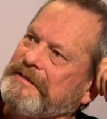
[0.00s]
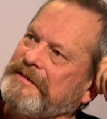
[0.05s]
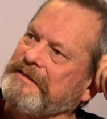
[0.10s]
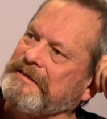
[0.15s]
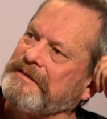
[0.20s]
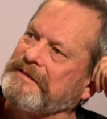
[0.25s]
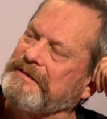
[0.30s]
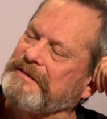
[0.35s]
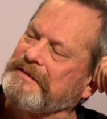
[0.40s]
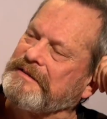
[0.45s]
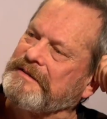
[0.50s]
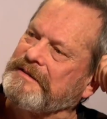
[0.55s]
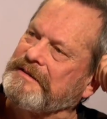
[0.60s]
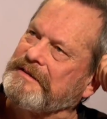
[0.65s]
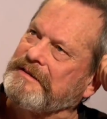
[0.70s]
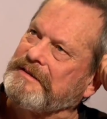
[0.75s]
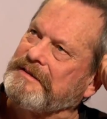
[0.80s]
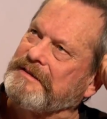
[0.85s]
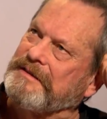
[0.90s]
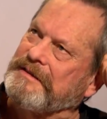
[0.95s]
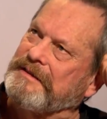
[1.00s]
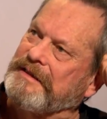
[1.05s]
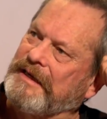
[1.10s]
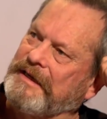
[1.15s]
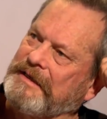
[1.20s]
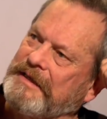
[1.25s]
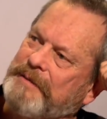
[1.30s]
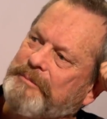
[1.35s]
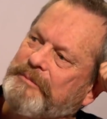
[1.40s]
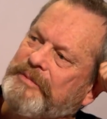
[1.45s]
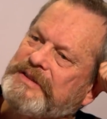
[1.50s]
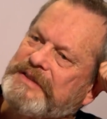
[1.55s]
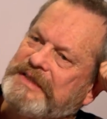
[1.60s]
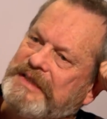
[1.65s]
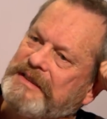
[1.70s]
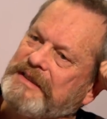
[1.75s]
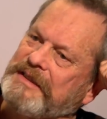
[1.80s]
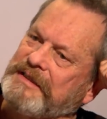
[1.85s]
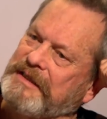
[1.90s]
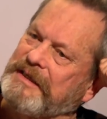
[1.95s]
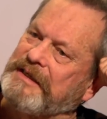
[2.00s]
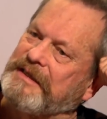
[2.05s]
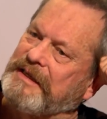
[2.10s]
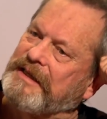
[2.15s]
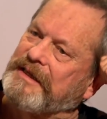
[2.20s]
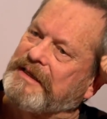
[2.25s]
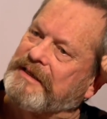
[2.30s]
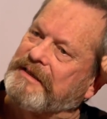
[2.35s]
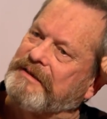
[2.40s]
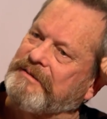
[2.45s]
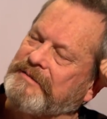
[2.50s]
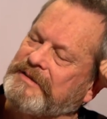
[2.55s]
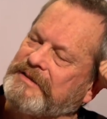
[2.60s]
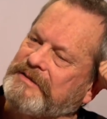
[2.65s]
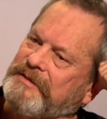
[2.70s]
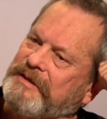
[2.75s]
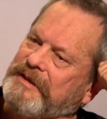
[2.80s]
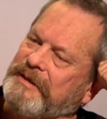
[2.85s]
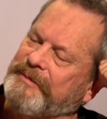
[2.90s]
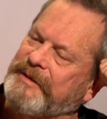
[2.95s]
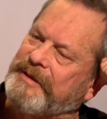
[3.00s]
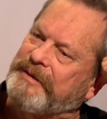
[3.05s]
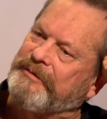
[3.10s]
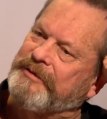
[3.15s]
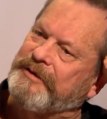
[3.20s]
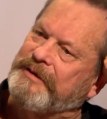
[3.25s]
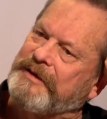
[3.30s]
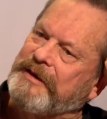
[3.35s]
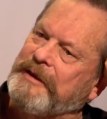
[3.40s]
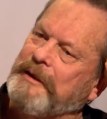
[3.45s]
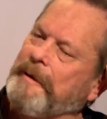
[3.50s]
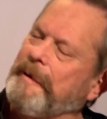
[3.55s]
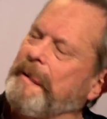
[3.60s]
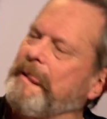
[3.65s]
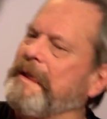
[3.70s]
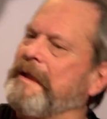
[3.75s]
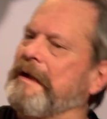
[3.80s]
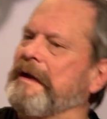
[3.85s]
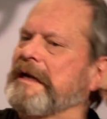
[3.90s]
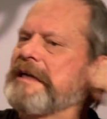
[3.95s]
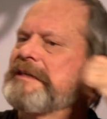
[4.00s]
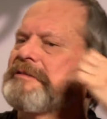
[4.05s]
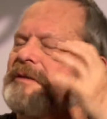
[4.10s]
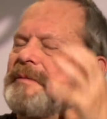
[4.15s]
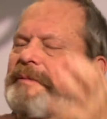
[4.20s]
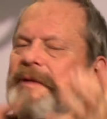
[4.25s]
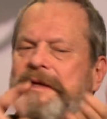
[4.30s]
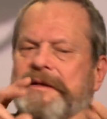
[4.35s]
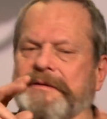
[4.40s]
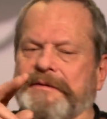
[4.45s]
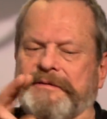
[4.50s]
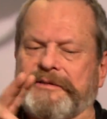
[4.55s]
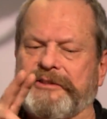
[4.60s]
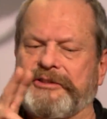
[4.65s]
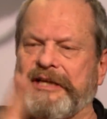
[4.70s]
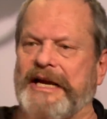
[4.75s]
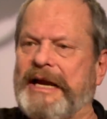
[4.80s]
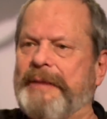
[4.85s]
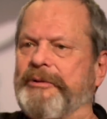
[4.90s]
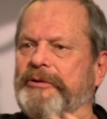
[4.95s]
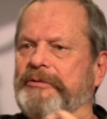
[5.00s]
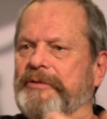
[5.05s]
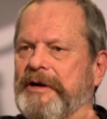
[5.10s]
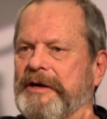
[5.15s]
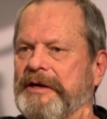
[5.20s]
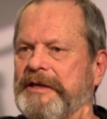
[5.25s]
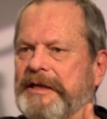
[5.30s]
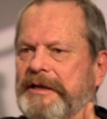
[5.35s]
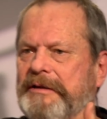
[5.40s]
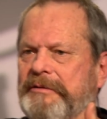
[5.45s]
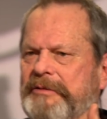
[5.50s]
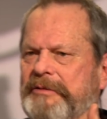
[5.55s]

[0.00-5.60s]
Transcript: Python? I think Brazil did that. Was the one. Well, I mean, yes, I'm sure. Yeah, because they made that, Jabberwocky,